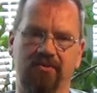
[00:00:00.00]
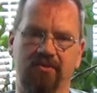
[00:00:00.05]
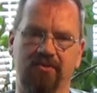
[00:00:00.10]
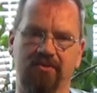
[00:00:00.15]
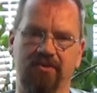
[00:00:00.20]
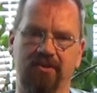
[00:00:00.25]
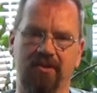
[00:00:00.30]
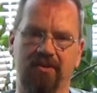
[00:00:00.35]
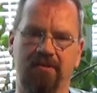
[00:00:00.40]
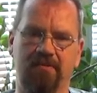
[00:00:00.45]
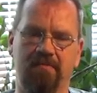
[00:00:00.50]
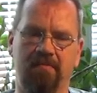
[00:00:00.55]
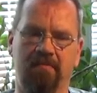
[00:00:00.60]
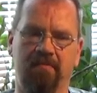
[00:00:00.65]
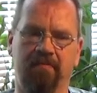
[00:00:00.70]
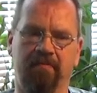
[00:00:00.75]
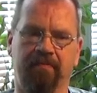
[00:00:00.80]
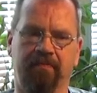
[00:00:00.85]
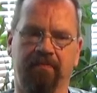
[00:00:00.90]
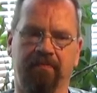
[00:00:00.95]
you see,
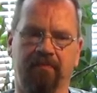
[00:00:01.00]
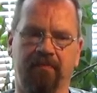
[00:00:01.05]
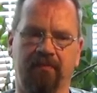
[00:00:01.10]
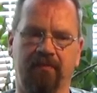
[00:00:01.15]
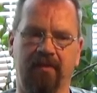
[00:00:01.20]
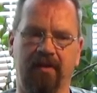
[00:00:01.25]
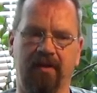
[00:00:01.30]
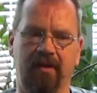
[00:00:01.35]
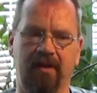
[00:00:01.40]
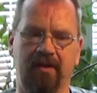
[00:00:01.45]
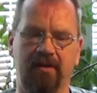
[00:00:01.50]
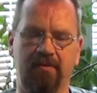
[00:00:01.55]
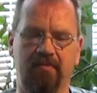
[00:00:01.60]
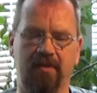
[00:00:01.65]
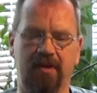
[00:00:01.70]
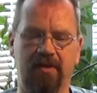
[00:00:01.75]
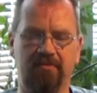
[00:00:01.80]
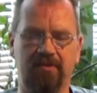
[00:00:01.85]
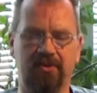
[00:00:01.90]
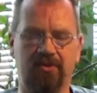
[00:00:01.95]
and it
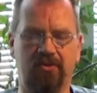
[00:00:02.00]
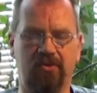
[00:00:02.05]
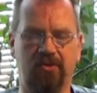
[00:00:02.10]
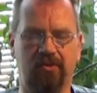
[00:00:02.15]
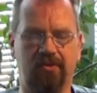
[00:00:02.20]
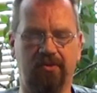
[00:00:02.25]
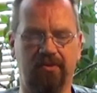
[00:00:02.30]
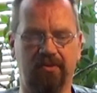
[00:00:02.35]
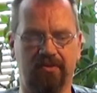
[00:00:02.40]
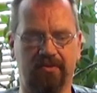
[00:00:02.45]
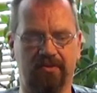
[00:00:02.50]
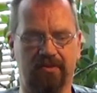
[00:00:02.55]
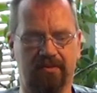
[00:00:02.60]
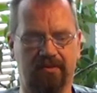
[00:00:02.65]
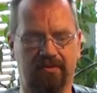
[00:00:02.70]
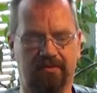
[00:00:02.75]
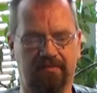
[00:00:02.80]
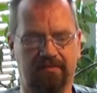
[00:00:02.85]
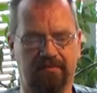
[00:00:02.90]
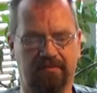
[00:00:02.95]
made me
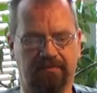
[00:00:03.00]
curious.